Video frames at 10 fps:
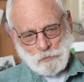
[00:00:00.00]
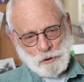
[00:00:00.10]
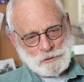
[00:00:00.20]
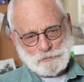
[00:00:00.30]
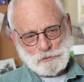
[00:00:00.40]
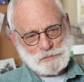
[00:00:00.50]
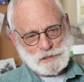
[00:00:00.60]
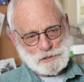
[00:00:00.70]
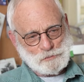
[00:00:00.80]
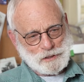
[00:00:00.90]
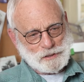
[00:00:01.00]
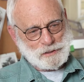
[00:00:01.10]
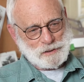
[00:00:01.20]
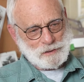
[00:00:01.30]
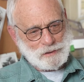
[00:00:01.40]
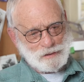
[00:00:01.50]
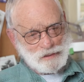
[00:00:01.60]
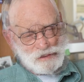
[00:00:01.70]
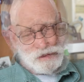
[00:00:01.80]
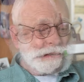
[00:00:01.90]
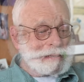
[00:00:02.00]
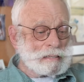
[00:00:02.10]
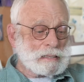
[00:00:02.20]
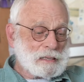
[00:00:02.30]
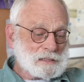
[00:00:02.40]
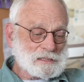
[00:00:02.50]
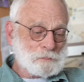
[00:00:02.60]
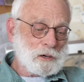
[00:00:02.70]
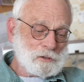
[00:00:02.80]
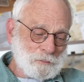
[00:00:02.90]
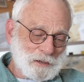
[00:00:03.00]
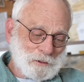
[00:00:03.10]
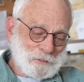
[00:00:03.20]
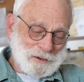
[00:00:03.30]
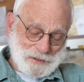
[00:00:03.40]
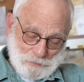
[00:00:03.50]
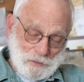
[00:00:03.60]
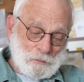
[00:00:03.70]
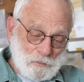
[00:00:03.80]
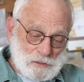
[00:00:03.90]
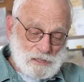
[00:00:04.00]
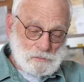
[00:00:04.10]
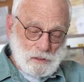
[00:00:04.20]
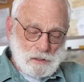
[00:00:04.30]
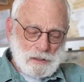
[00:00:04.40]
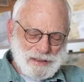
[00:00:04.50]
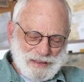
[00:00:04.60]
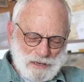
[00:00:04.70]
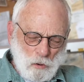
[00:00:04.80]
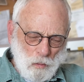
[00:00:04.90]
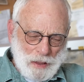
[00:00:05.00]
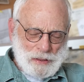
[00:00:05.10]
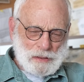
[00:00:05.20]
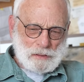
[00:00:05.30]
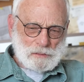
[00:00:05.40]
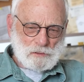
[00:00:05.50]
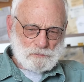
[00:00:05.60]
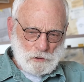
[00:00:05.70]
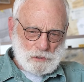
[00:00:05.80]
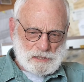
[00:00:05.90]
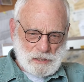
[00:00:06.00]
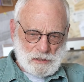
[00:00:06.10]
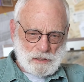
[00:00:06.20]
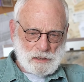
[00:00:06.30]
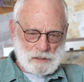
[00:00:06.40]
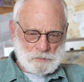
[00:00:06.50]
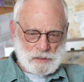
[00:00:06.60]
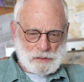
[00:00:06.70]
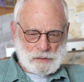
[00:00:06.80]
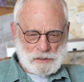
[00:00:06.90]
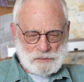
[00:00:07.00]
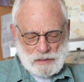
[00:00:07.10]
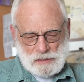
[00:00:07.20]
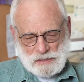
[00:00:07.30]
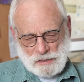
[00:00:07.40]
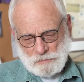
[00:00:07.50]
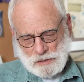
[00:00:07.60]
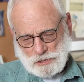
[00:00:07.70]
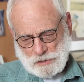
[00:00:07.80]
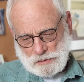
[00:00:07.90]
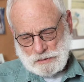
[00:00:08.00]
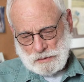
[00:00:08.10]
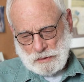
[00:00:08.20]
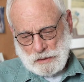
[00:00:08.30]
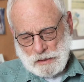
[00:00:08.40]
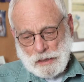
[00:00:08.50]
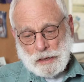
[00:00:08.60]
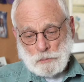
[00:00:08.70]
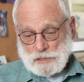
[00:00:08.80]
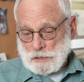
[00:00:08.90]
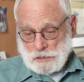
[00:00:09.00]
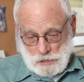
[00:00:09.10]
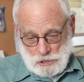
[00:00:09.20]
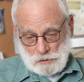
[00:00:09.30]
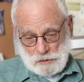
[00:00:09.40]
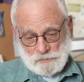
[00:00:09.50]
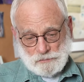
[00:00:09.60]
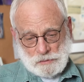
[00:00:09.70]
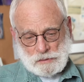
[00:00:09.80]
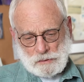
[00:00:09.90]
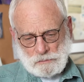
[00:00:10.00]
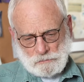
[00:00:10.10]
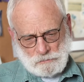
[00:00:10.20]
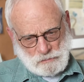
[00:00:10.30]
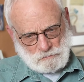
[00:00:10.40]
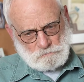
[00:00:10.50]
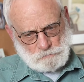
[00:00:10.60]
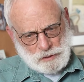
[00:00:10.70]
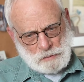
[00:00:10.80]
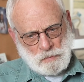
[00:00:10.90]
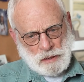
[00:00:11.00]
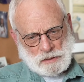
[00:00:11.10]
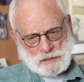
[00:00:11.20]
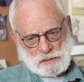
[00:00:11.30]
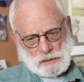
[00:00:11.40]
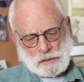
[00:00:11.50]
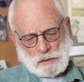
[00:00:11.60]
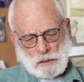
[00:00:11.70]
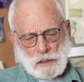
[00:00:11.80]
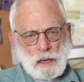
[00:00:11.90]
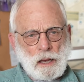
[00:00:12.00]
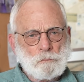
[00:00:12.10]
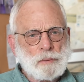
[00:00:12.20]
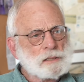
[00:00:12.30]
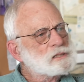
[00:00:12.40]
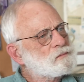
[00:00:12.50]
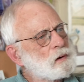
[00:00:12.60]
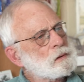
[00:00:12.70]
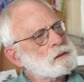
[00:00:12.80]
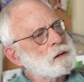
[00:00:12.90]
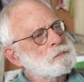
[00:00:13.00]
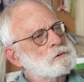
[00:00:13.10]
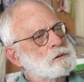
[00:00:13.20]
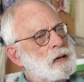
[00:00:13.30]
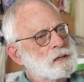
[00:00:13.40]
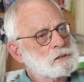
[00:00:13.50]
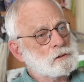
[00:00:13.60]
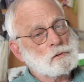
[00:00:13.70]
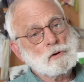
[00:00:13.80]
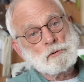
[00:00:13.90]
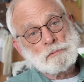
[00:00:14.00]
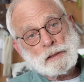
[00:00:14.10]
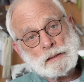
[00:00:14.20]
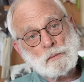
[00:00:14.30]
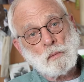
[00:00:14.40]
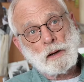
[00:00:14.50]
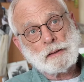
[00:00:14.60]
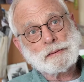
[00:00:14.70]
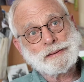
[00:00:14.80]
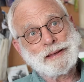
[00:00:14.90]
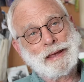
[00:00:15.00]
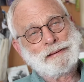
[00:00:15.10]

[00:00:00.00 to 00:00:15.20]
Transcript: Wonderful piece of work. In any case, the polar bear work was, in a way, to focus on economy. And I think, as I mentioned, it was initially funded mm, pretty modestly by Safari Club International, who really wanted,